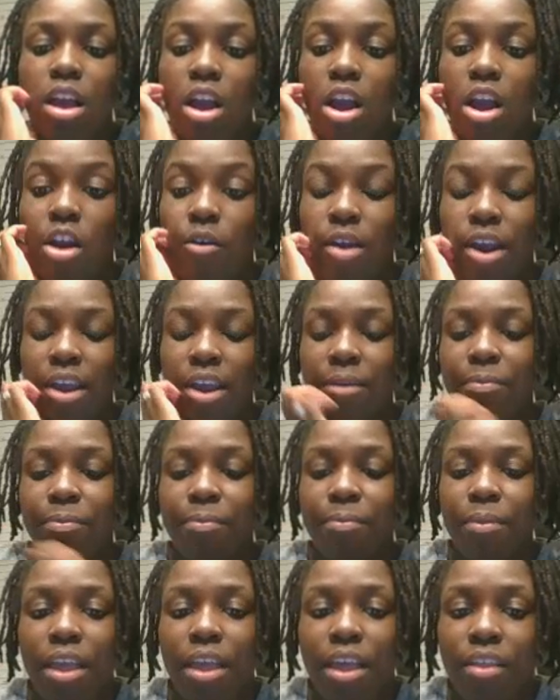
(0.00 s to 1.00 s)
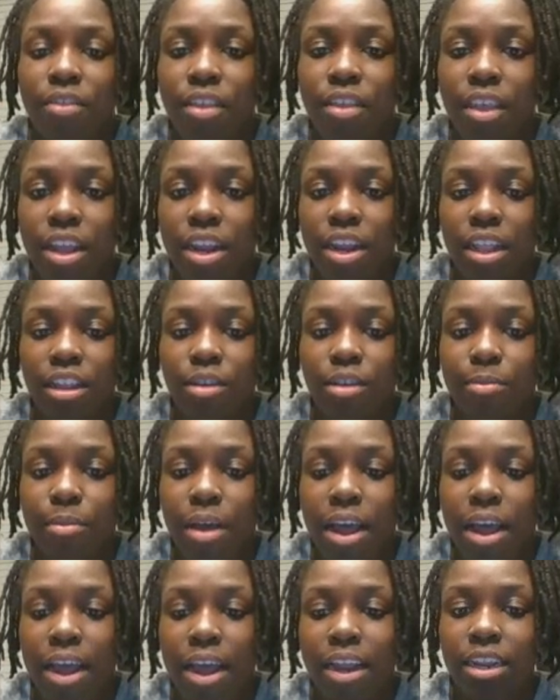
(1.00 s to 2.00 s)
All right. Then I look
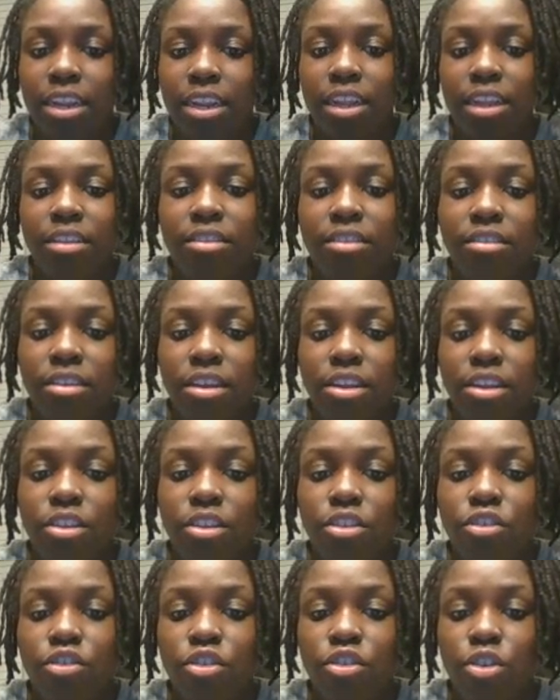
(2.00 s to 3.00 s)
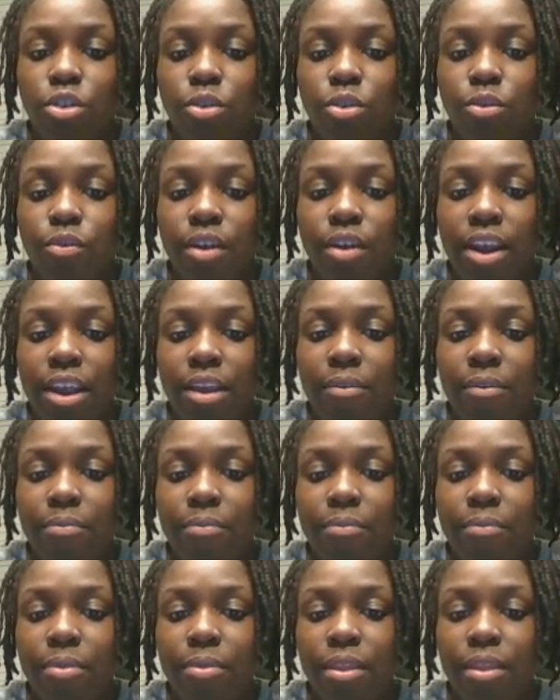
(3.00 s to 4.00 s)
behind it, it's a 2, right?
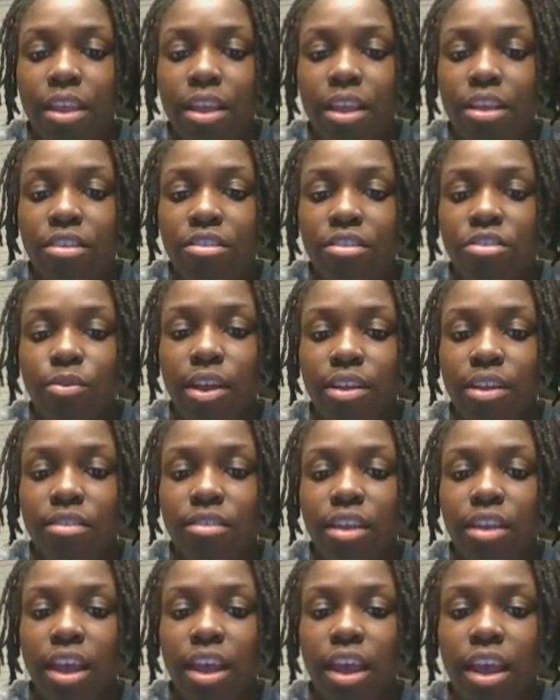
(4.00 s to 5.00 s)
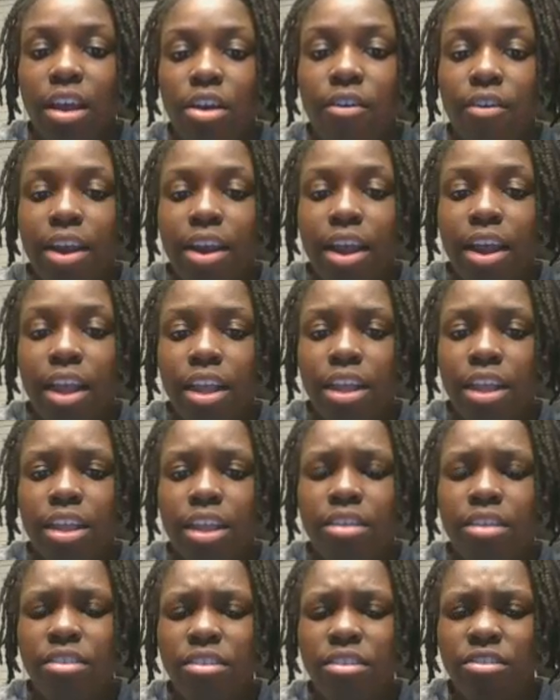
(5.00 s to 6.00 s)
So I say, all right,
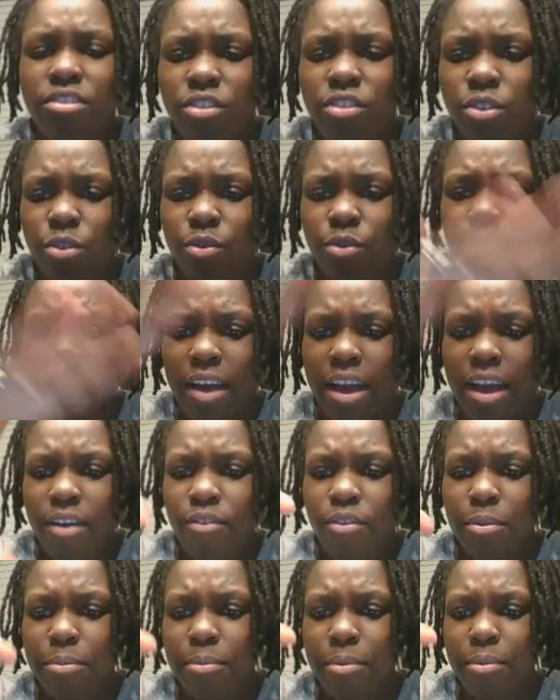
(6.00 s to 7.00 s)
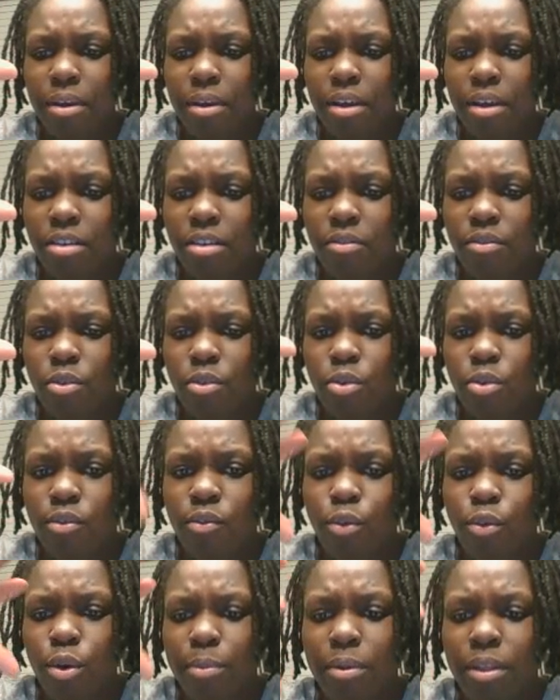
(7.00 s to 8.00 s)
is this 2 5 or above or
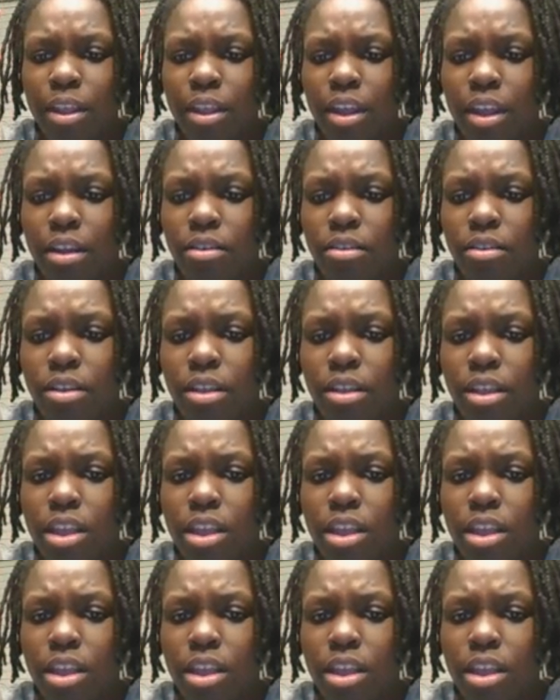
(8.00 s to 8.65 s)
4 below?